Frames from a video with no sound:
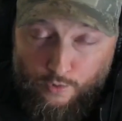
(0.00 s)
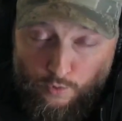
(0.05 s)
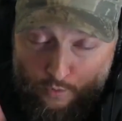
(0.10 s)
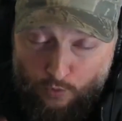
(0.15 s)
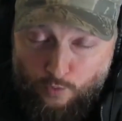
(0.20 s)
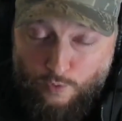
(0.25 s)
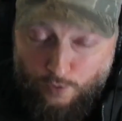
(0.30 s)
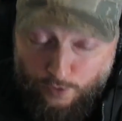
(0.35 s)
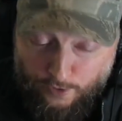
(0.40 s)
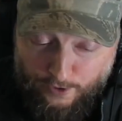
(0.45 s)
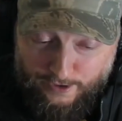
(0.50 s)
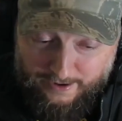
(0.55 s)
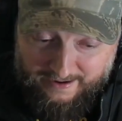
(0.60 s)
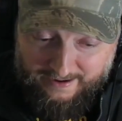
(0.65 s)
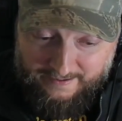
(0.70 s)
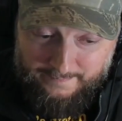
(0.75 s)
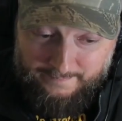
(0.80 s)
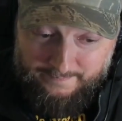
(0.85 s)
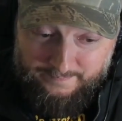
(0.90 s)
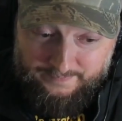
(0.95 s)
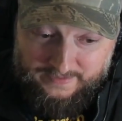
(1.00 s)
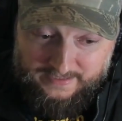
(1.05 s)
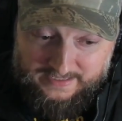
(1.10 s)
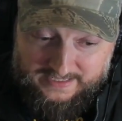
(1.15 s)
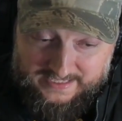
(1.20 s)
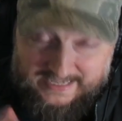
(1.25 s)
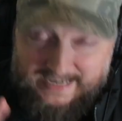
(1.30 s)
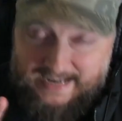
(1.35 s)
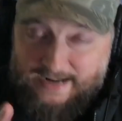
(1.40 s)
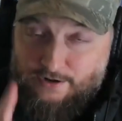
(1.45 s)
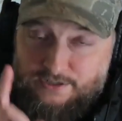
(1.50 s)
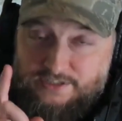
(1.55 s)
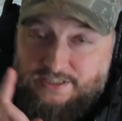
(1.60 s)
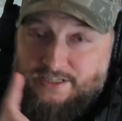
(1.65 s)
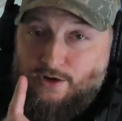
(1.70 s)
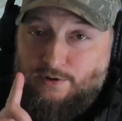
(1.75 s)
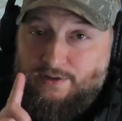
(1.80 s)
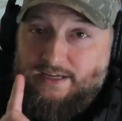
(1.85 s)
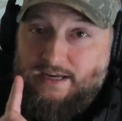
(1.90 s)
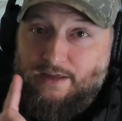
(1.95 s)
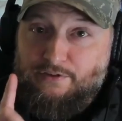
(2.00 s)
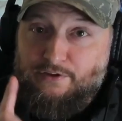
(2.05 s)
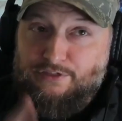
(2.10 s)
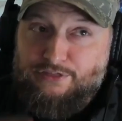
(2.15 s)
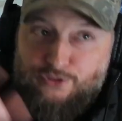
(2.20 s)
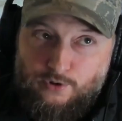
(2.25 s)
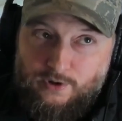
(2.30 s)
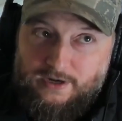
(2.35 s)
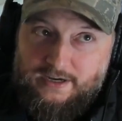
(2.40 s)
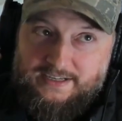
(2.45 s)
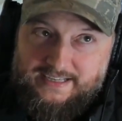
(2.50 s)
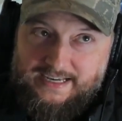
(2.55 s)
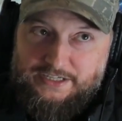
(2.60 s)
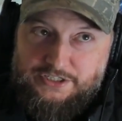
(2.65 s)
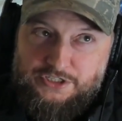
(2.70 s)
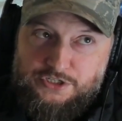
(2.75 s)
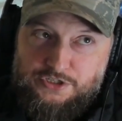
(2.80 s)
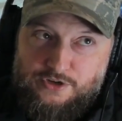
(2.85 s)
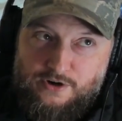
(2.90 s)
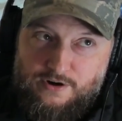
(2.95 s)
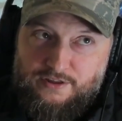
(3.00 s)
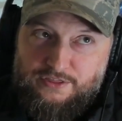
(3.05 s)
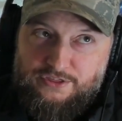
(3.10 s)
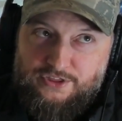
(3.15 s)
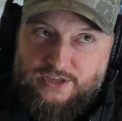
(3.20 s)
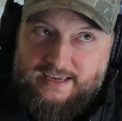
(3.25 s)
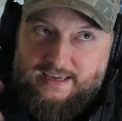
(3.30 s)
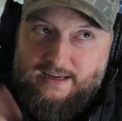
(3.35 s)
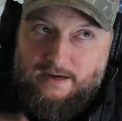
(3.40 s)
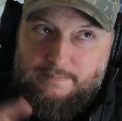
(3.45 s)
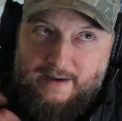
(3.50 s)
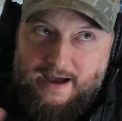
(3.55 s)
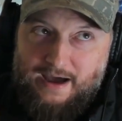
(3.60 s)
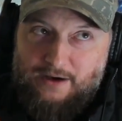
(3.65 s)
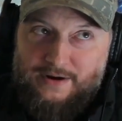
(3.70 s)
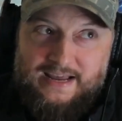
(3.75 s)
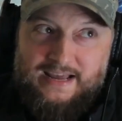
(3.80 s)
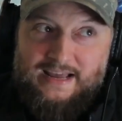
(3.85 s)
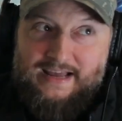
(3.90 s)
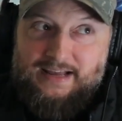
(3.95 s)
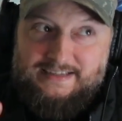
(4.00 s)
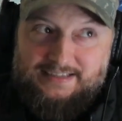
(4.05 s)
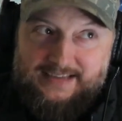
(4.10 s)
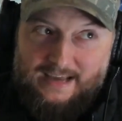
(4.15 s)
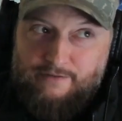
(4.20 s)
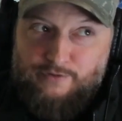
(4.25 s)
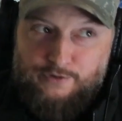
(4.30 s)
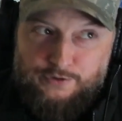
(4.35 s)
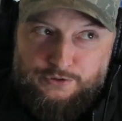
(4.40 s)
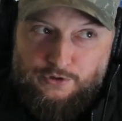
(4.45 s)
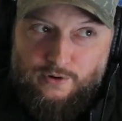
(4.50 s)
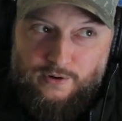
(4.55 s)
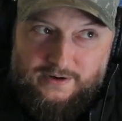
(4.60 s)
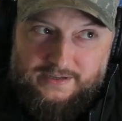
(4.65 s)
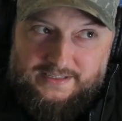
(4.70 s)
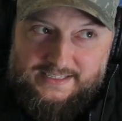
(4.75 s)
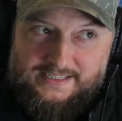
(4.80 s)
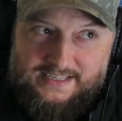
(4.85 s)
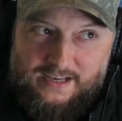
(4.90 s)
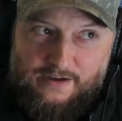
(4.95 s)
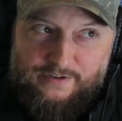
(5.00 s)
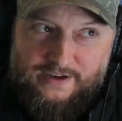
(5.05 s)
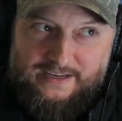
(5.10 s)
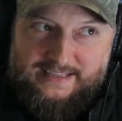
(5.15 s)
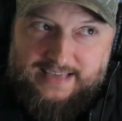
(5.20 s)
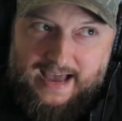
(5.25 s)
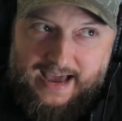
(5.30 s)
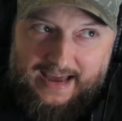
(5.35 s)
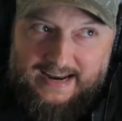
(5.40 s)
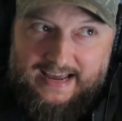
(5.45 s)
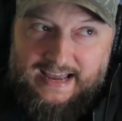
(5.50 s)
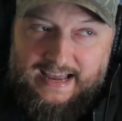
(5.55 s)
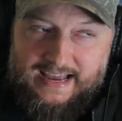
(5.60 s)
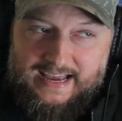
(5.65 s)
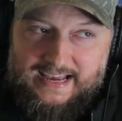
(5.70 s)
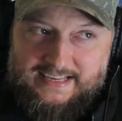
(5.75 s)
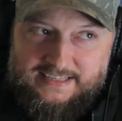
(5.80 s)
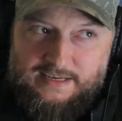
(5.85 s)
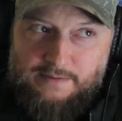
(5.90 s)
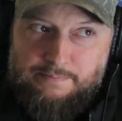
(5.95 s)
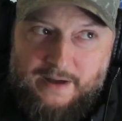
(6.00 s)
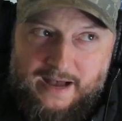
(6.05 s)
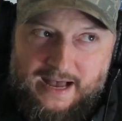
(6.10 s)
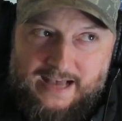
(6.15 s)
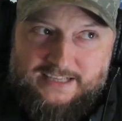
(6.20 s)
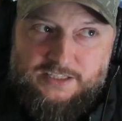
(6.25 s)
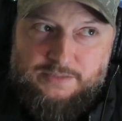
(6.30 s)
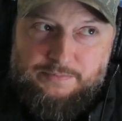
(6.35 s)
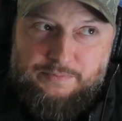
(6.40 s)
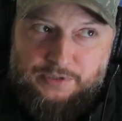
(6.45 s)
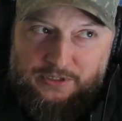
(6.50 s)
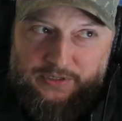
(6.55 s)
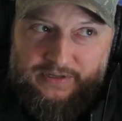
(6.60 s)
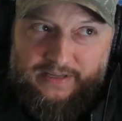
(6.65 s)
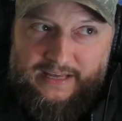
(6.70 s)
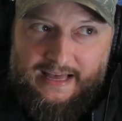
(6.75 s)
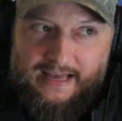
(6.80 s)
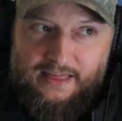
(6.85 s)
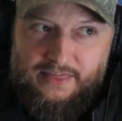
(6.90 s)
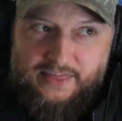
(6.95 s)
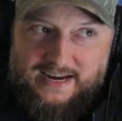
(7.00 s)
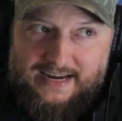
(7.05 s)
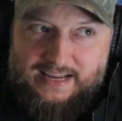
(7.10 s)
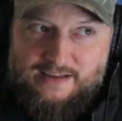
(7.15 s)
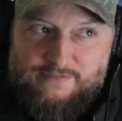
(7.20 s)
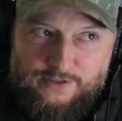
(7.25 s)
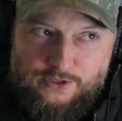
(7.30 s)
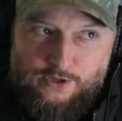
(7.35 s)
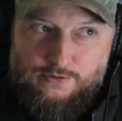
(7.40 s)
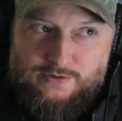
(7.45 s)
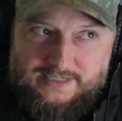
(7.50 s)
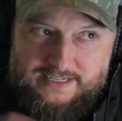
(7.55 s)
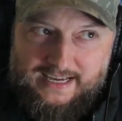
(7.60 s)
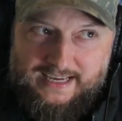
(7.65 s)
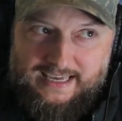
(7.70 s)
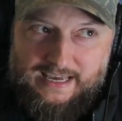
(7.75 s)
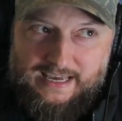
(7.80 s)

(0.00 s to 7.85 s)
Or, see, here's the only other thought, because I just started thinking about devil dogs and stuff like that. Is it possible that even though Dickie